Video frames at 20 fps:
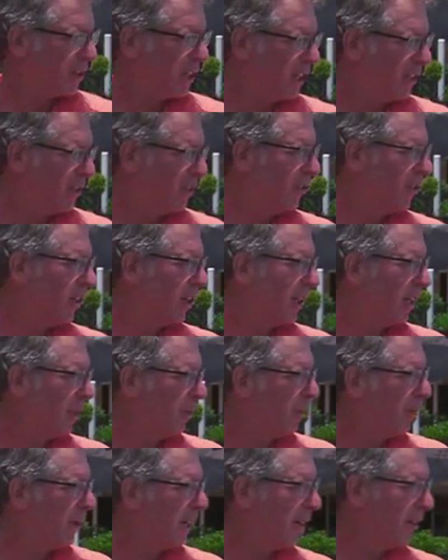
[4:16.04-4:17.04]
kgs. Okay,
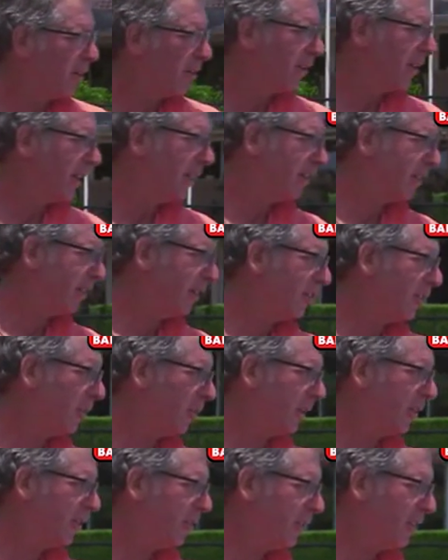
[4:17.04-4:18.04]
we'll back it off again. I think she
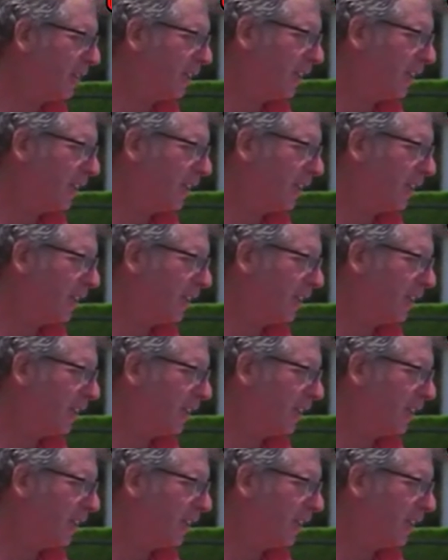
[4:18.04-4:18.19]
went 2